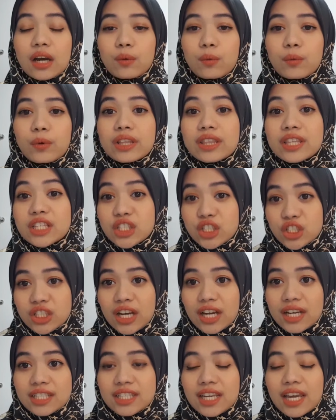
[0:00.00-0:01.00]
were
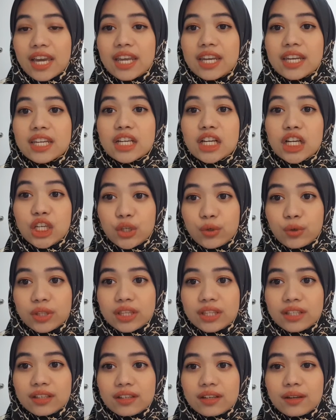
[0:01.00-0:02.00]
discharged and
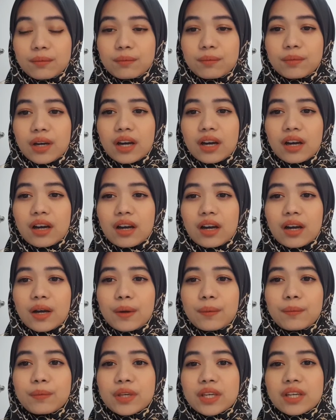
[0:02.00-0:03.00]
acquitted
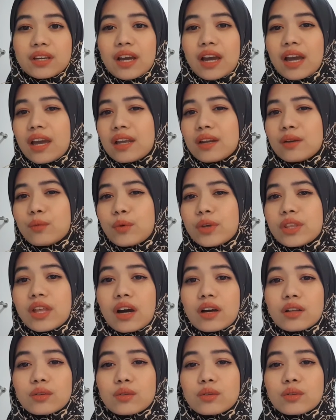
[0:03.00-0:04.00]
and
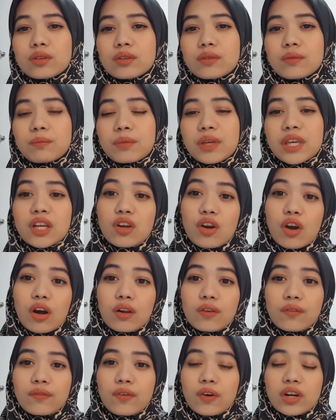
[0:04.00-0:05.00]
without being
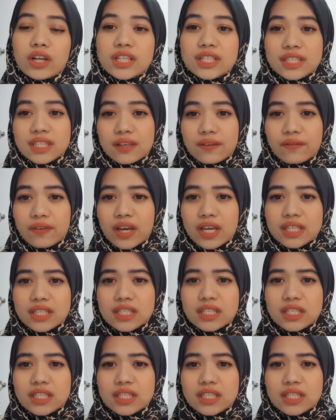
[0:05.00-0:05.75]
called for his defense.